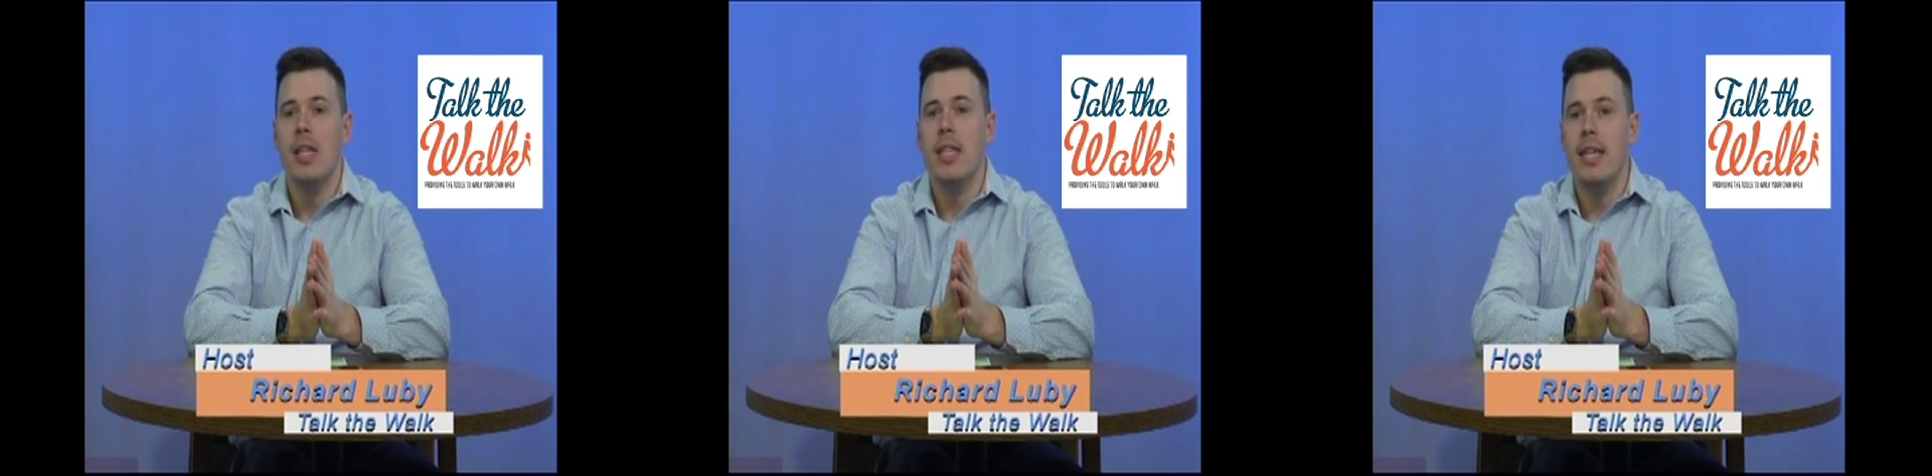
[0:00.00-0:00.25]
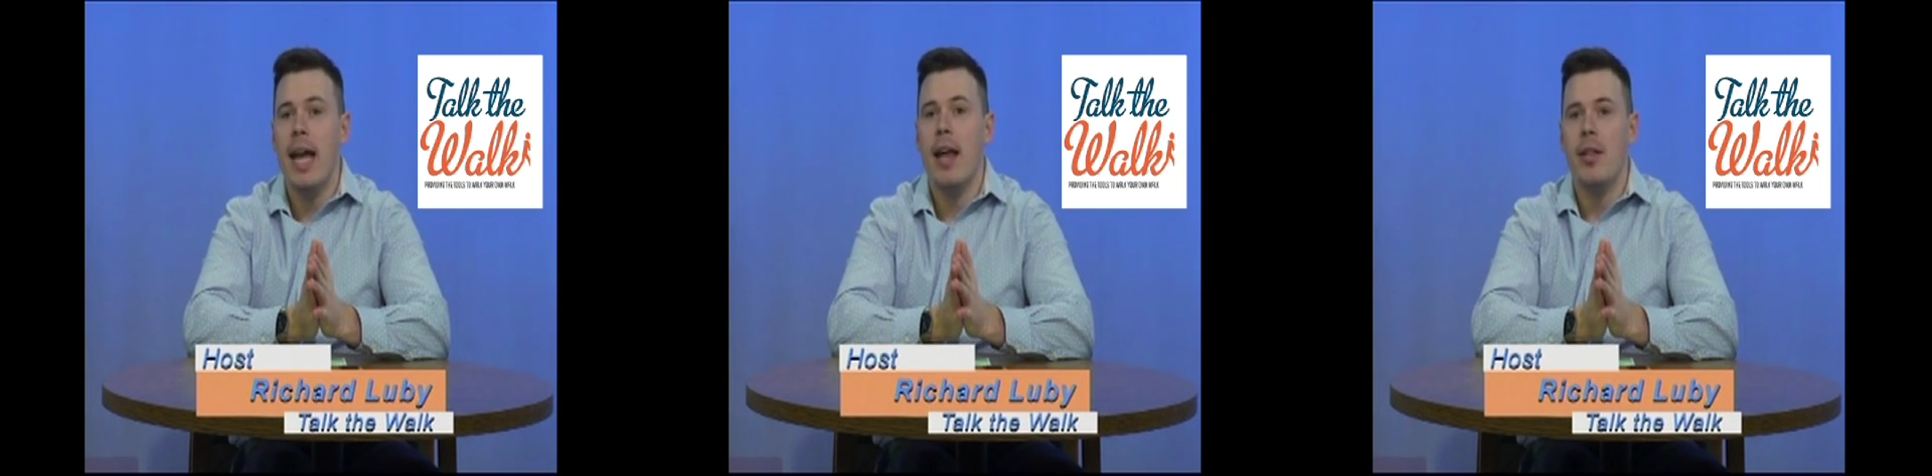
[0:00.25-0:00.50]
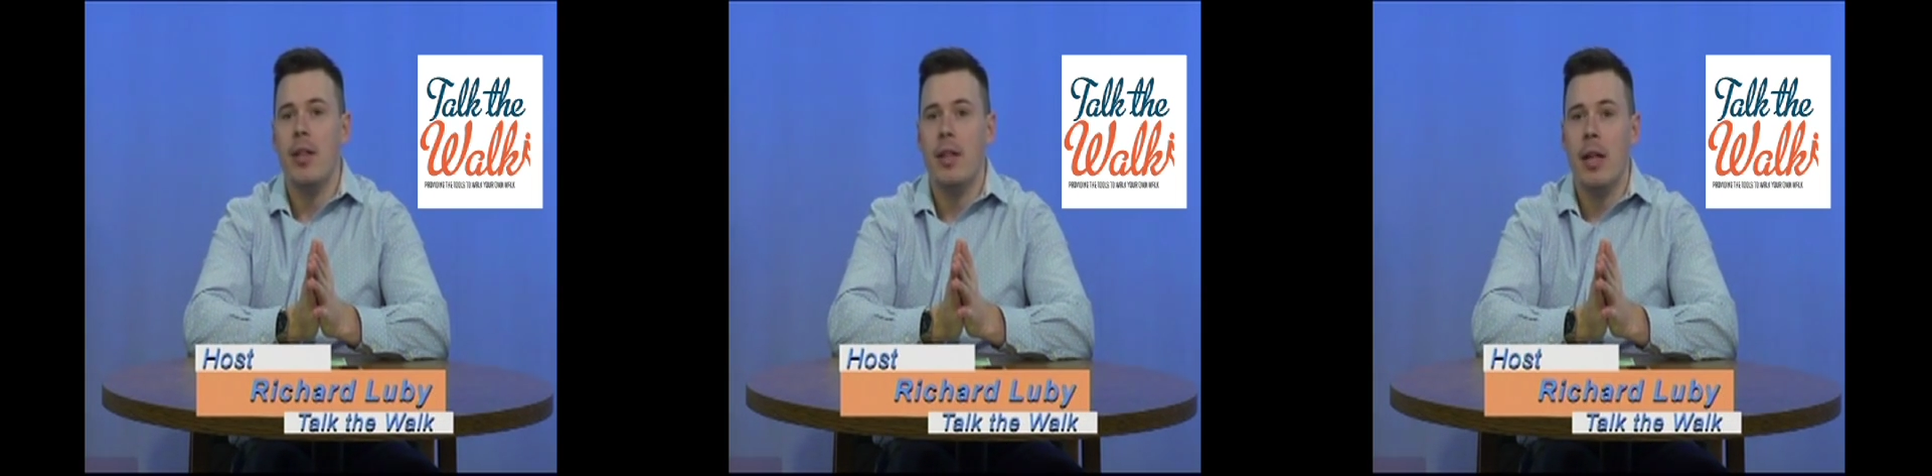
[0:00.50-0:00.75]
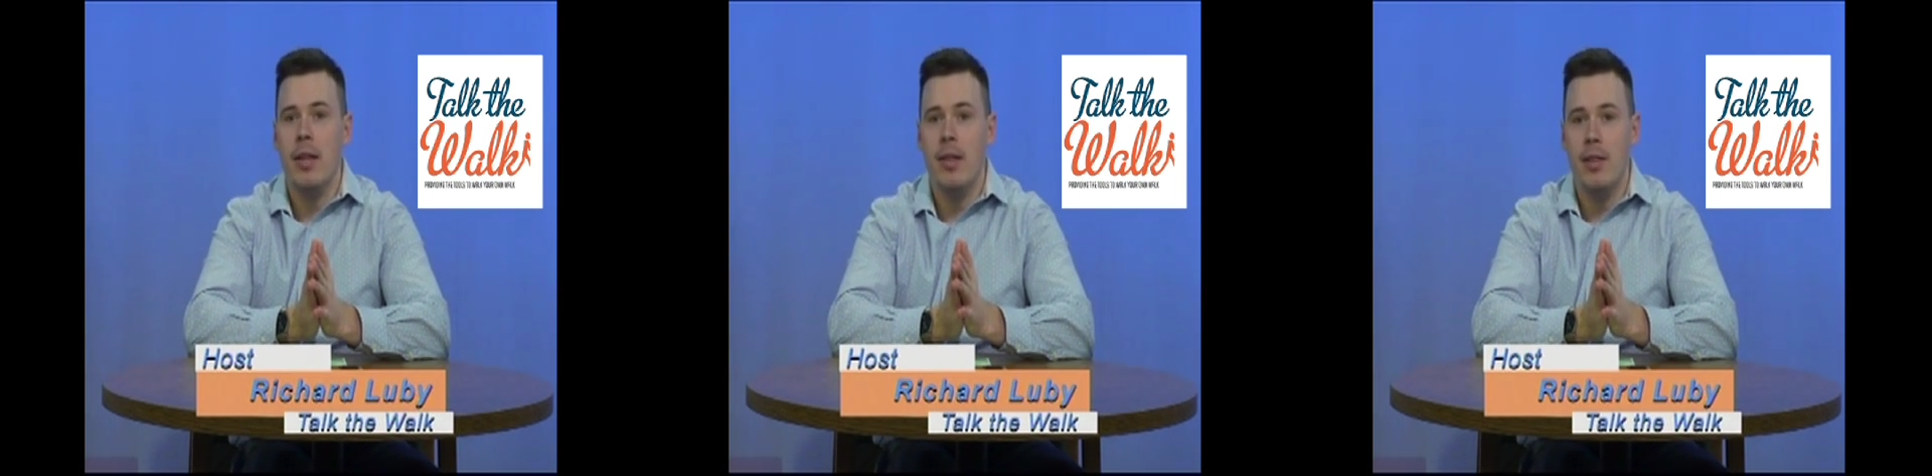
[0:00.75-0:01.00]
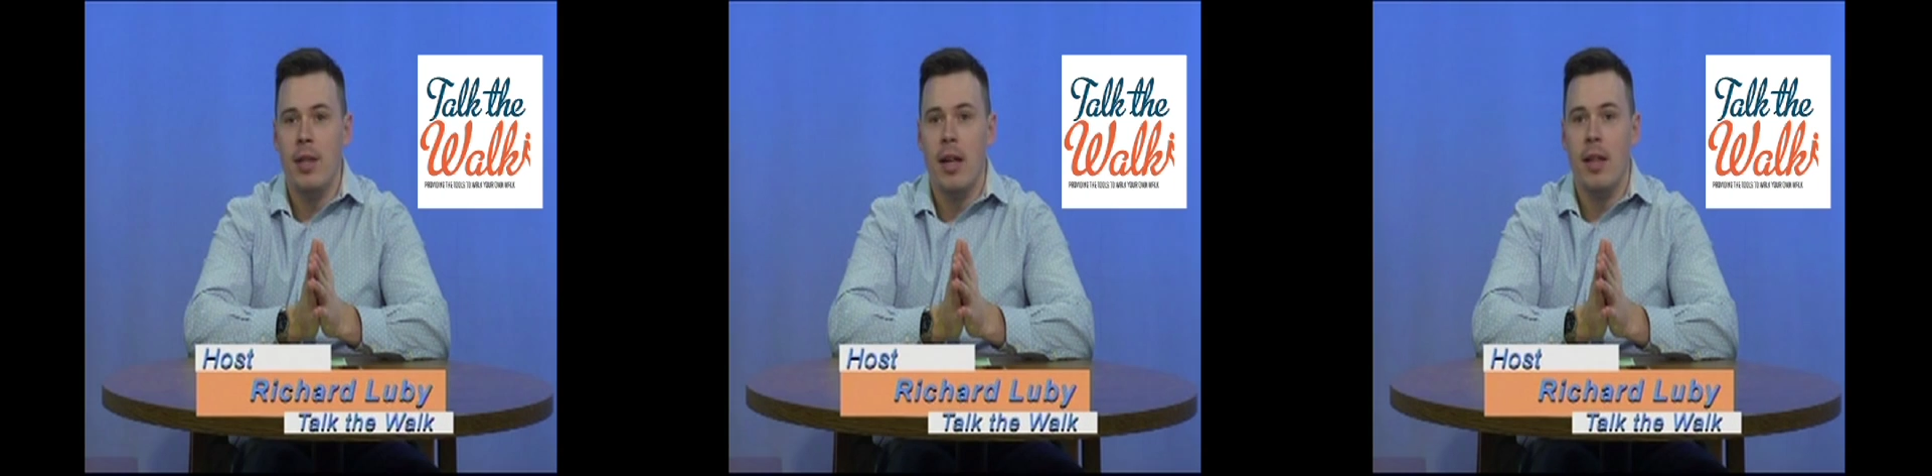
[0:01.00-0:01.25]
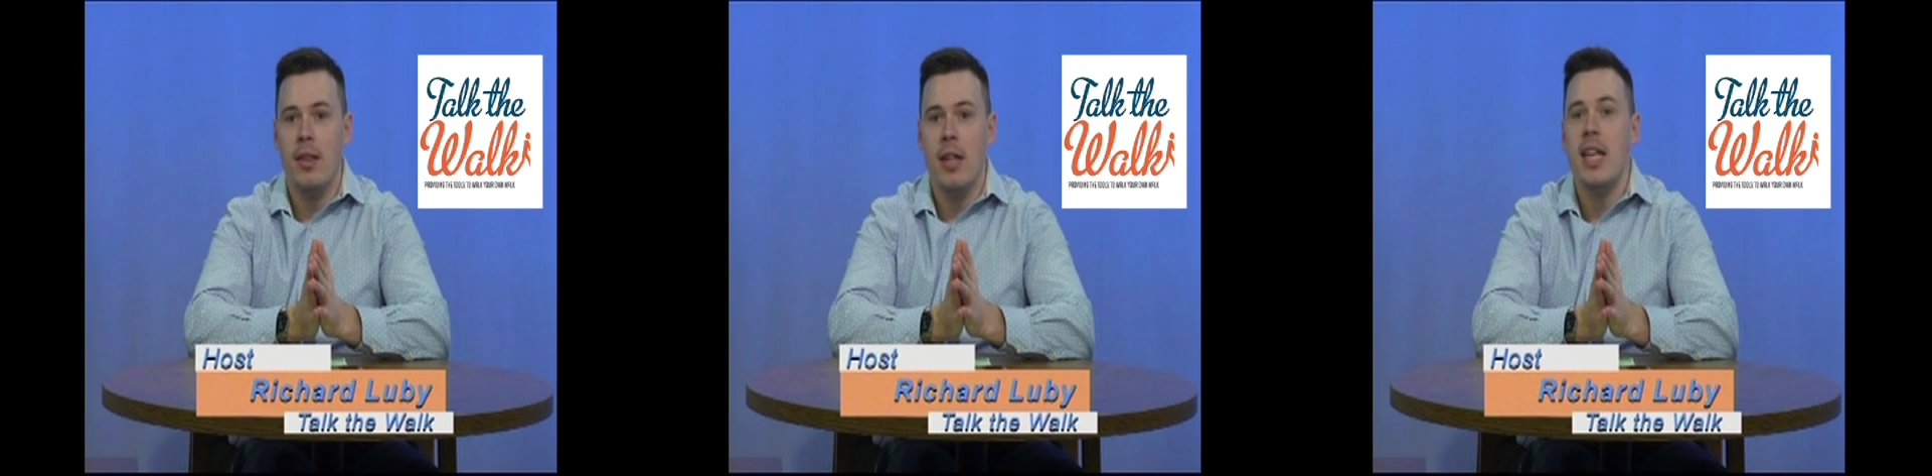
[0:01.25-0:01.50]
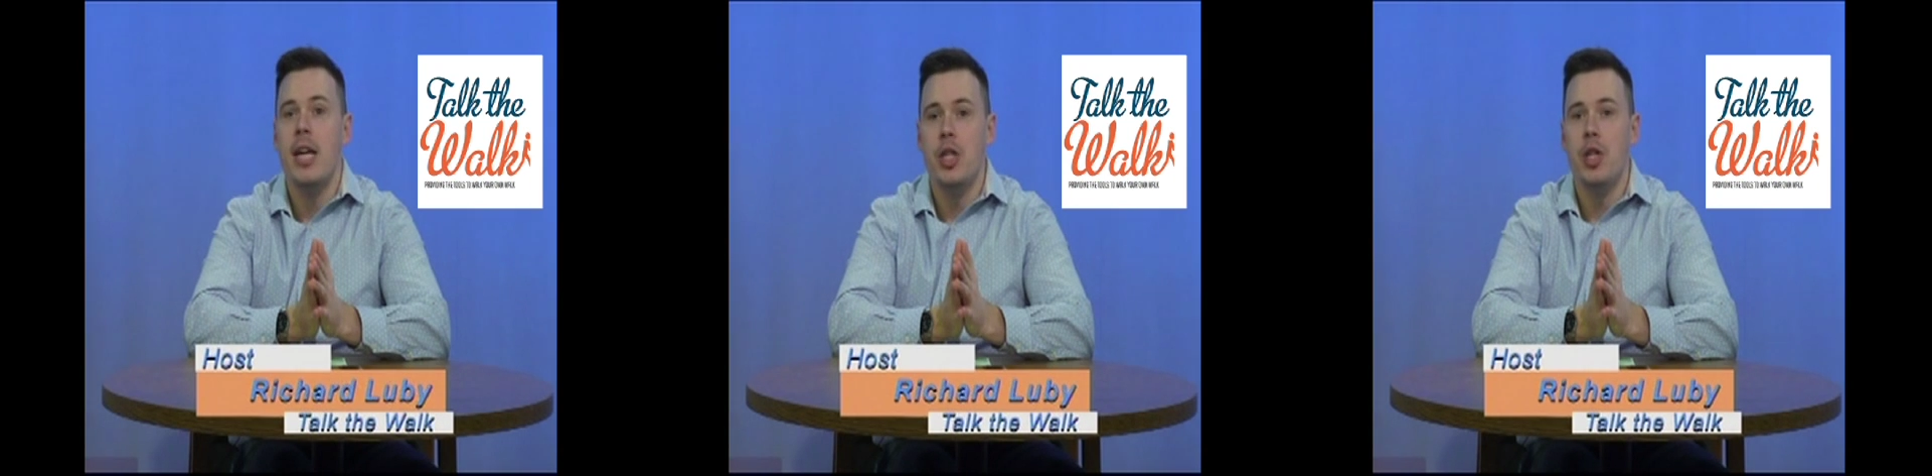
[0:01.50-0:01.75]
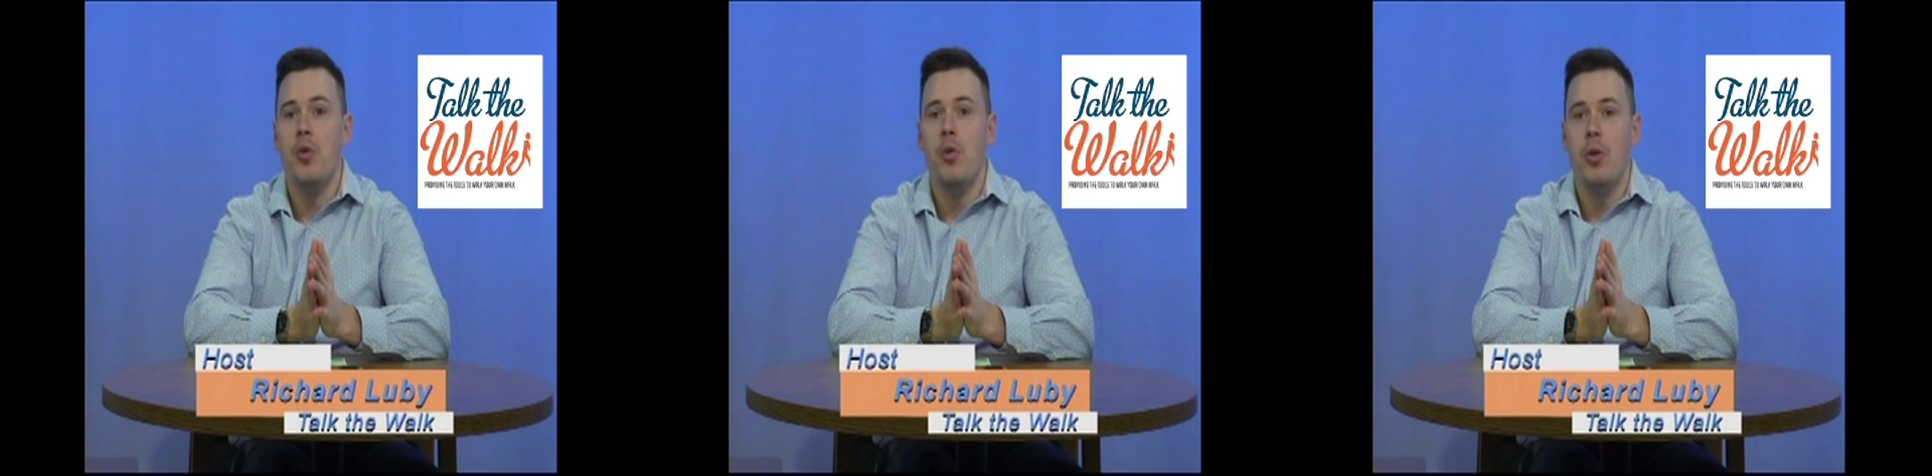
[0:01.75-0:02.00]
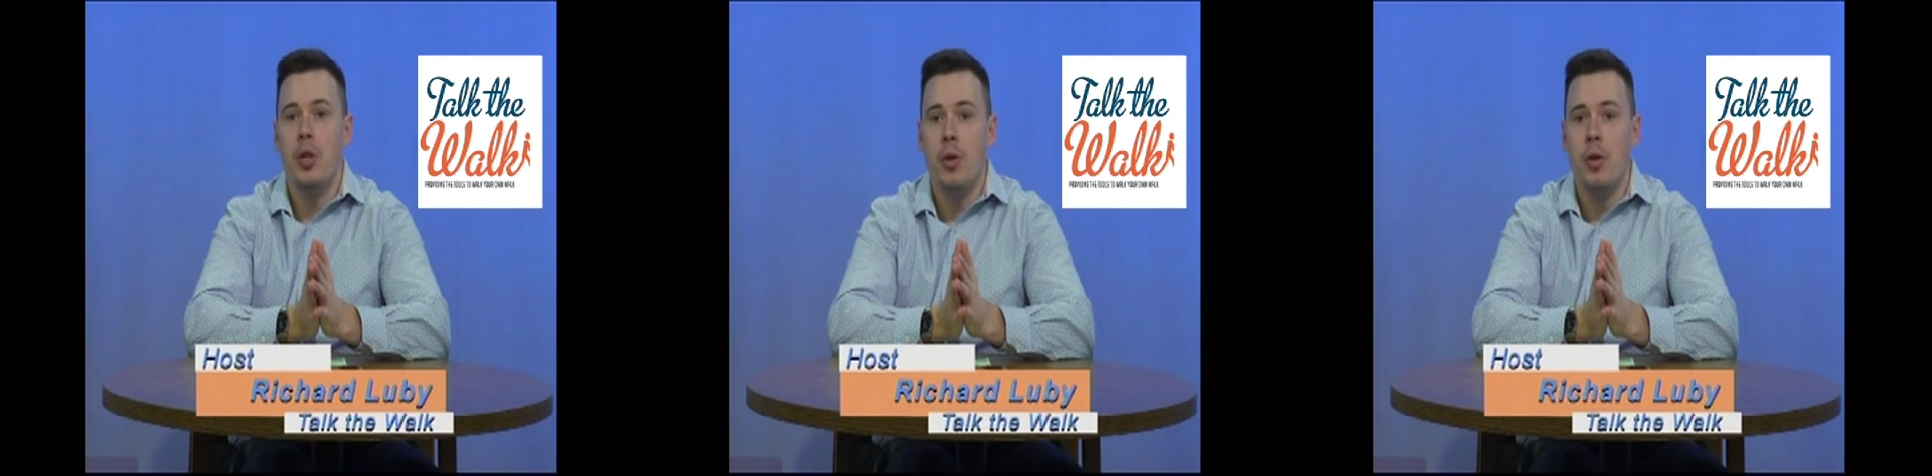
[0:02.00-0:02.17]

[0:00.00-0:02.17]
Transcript: to get the needs you